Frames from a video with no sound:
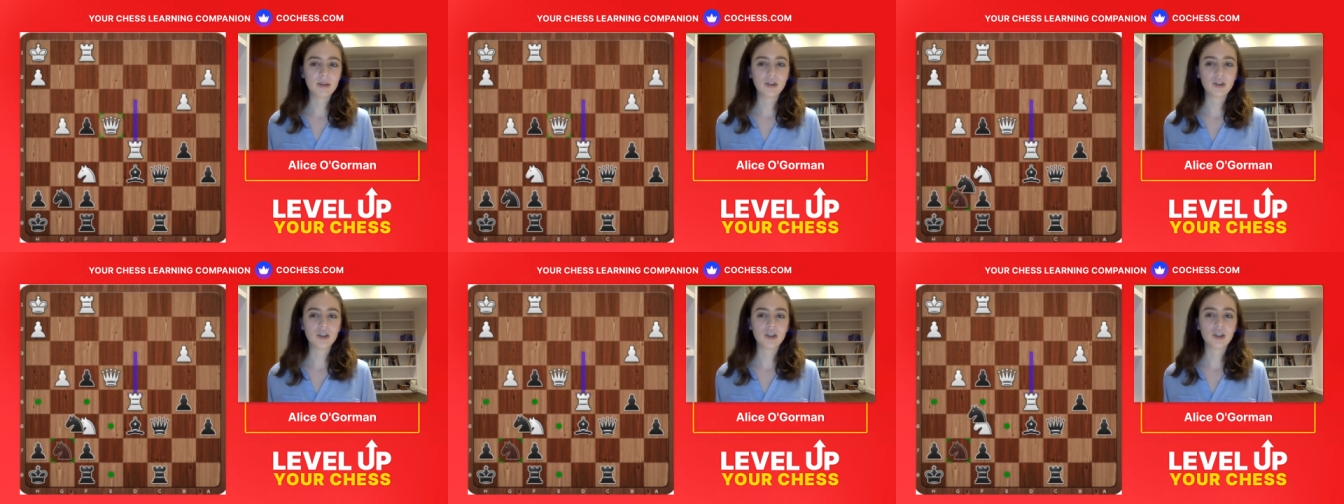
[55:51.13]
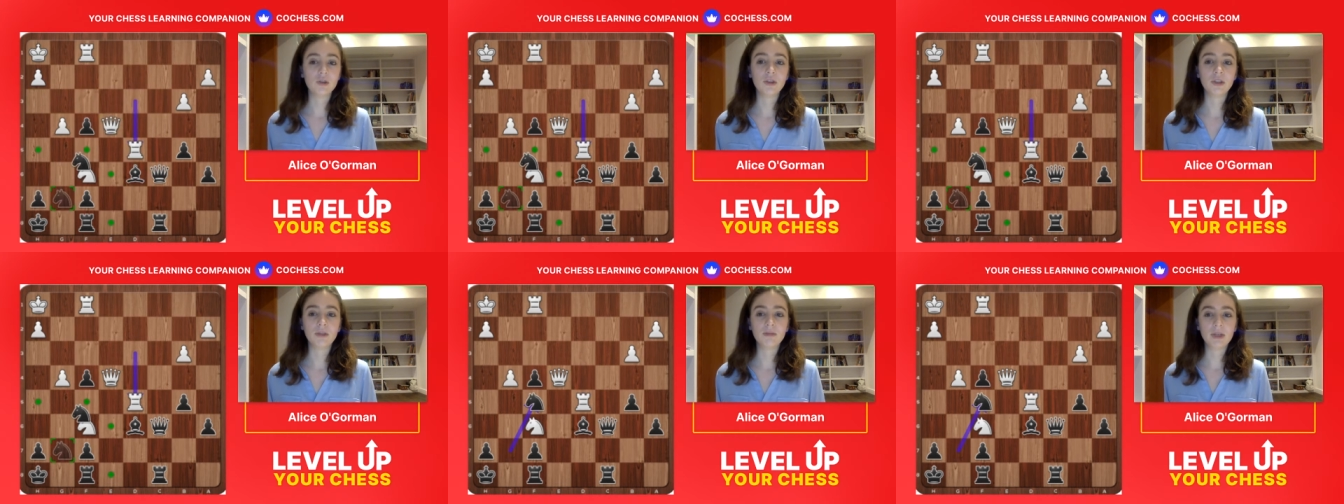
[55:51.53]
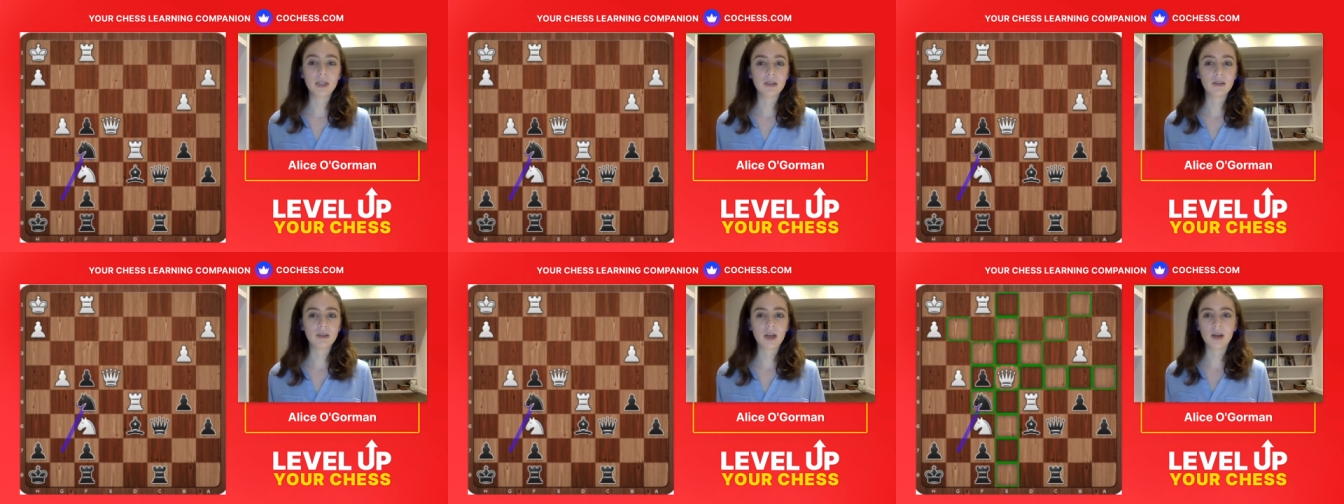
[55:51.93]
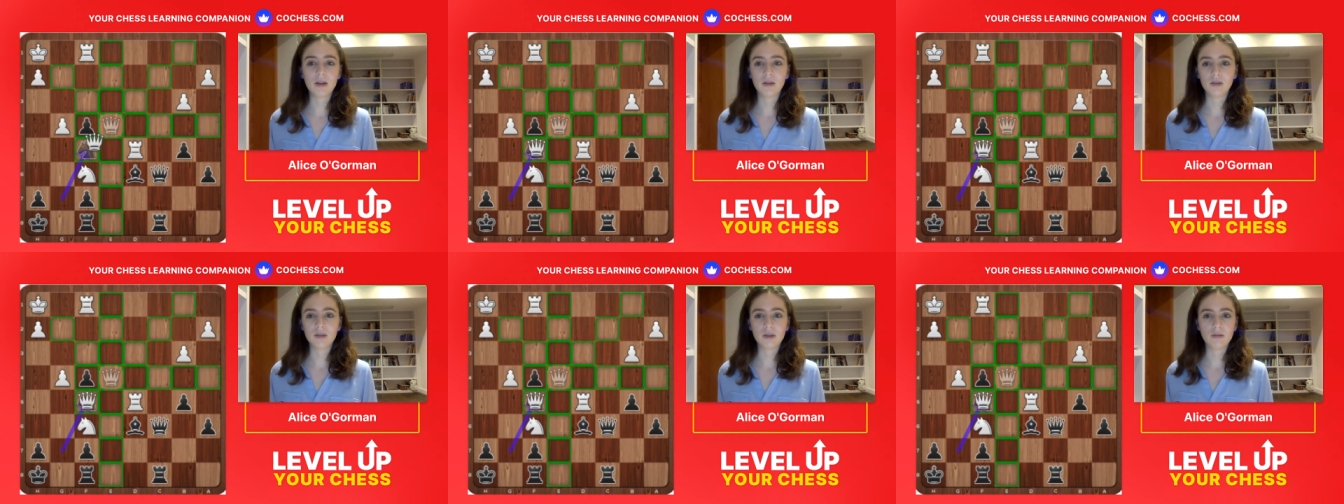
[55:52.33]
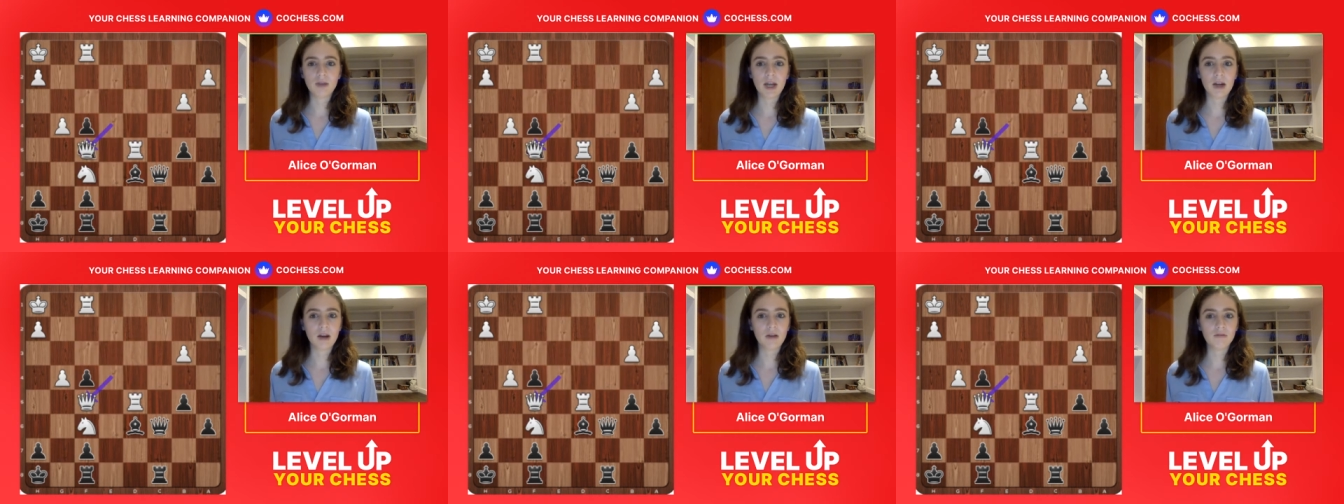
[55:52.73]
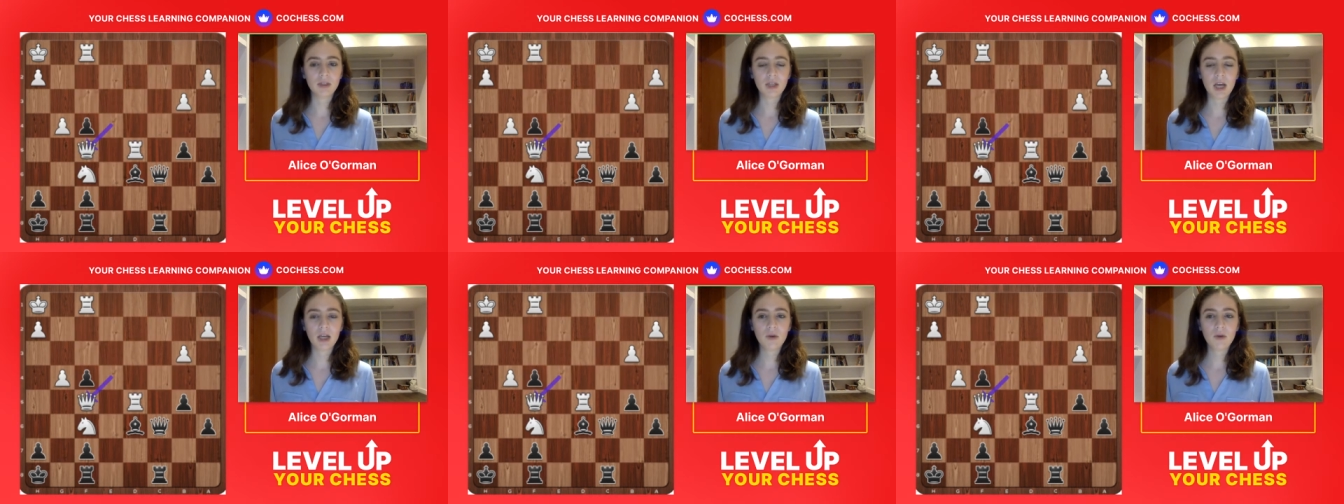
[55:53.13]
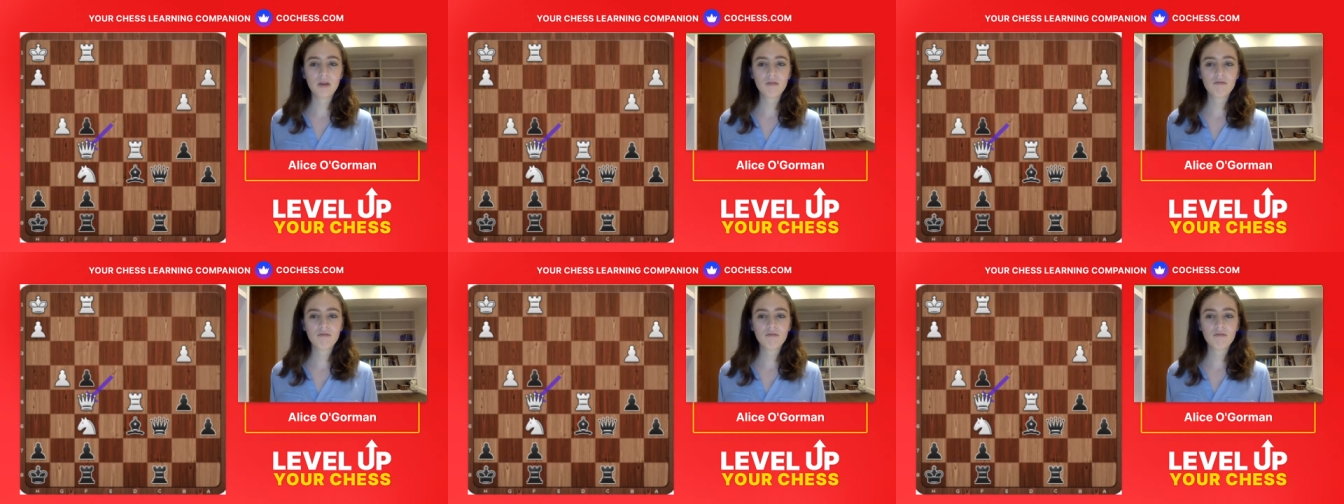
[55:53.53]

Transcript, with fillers: This just loses a piece, and also mate comes anyway.